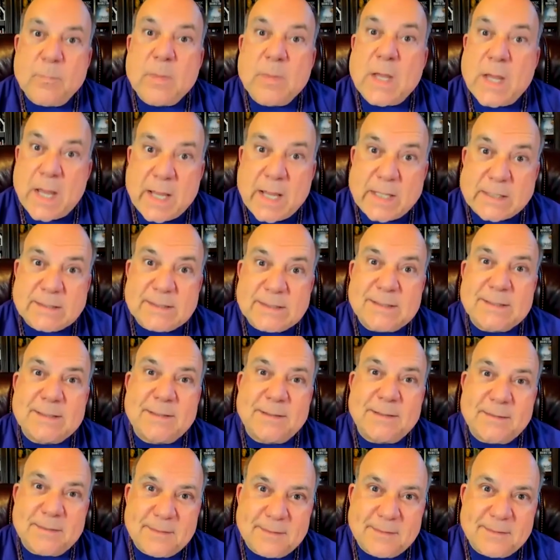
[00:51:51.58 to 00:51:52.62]

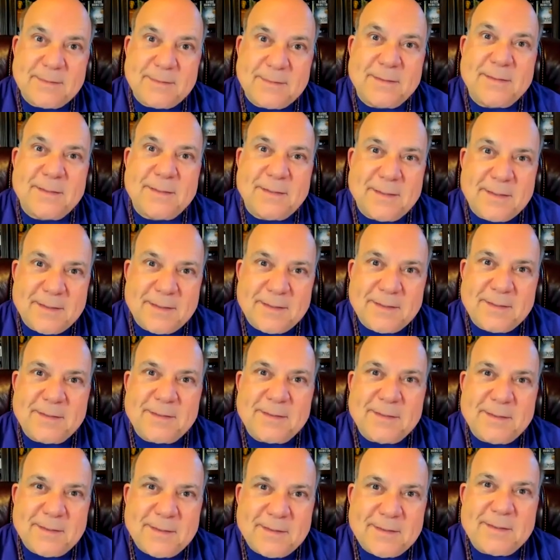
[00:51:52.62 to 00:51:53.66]

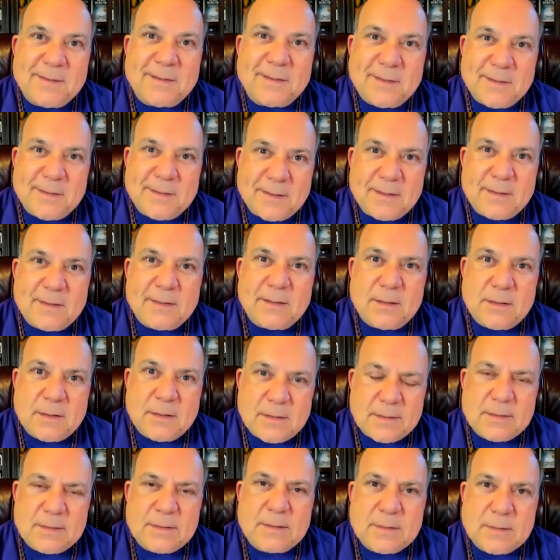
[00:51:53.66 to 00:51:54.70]

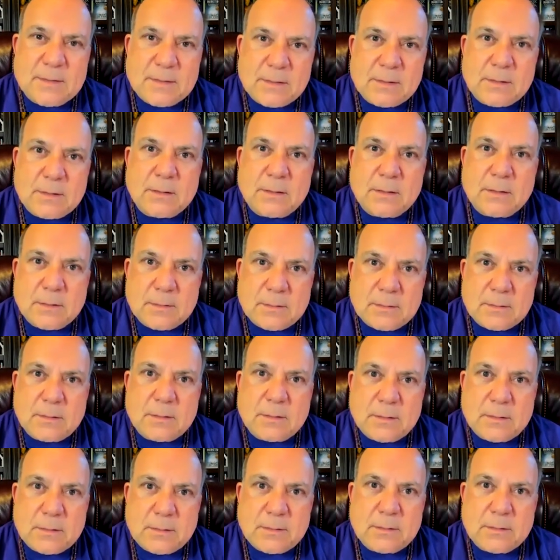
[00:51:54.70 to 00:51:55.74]

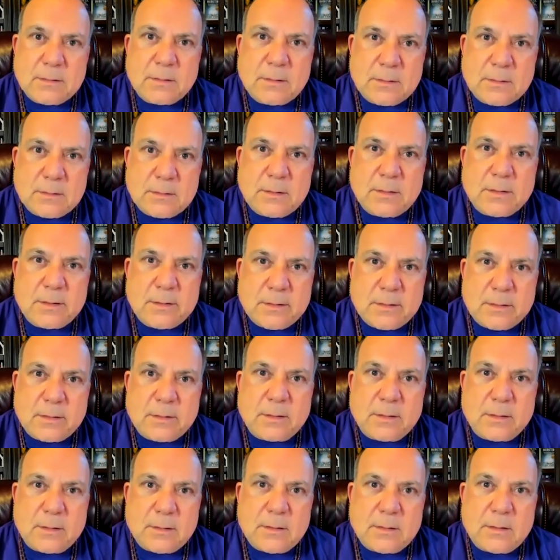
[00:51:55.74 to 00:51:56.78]

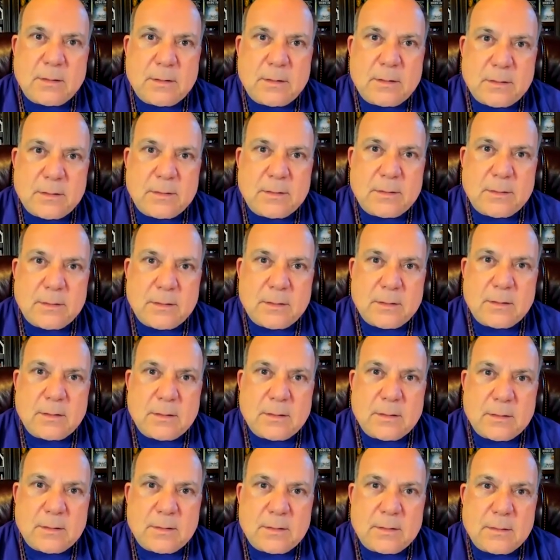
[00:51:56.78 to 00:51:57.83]

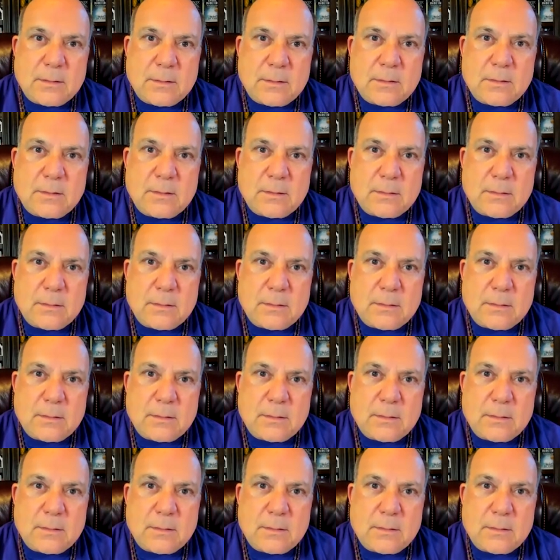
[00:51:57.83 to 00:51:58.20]
No words are spoken by the person on screen.